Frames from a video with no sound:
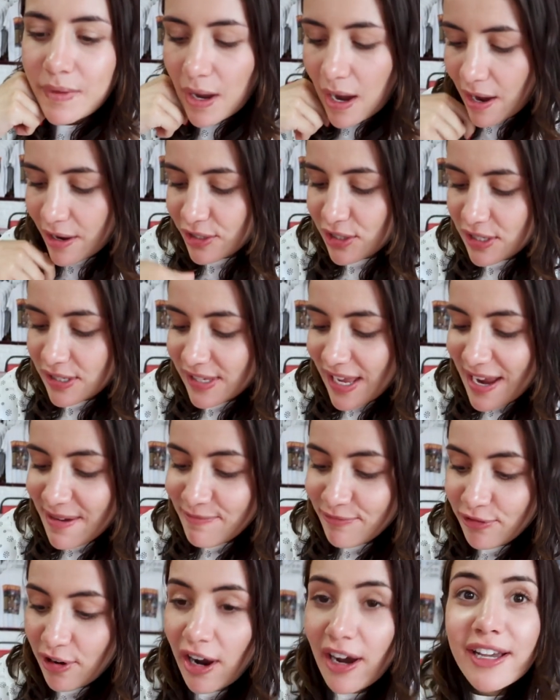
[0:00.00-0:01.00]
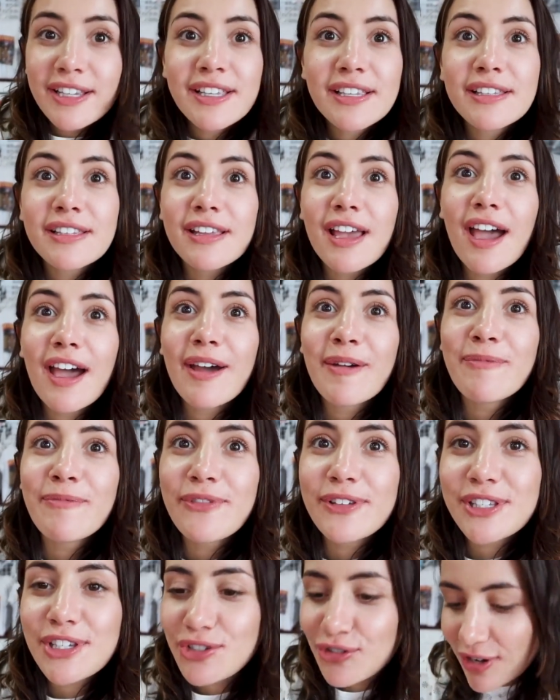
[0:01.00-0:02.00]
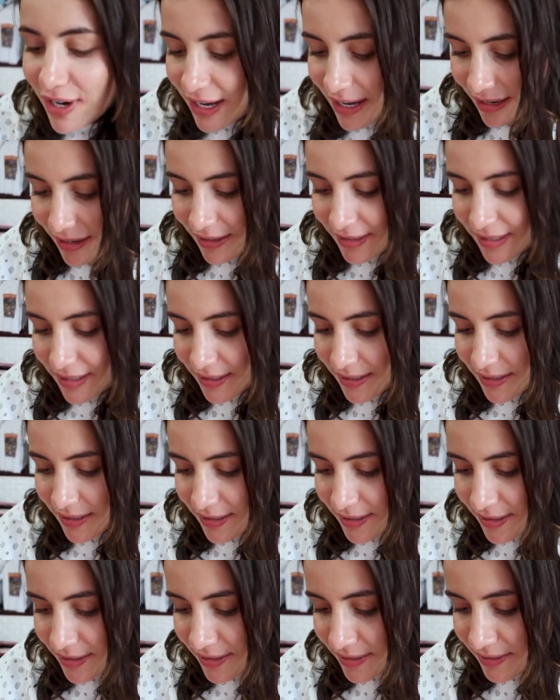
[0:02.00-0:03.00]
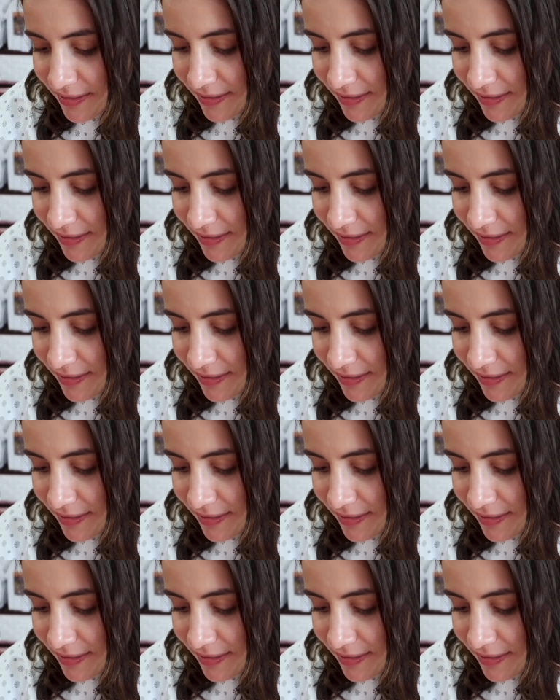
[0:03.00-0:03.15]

No, it's the same price as um, fizzy drinks. I know.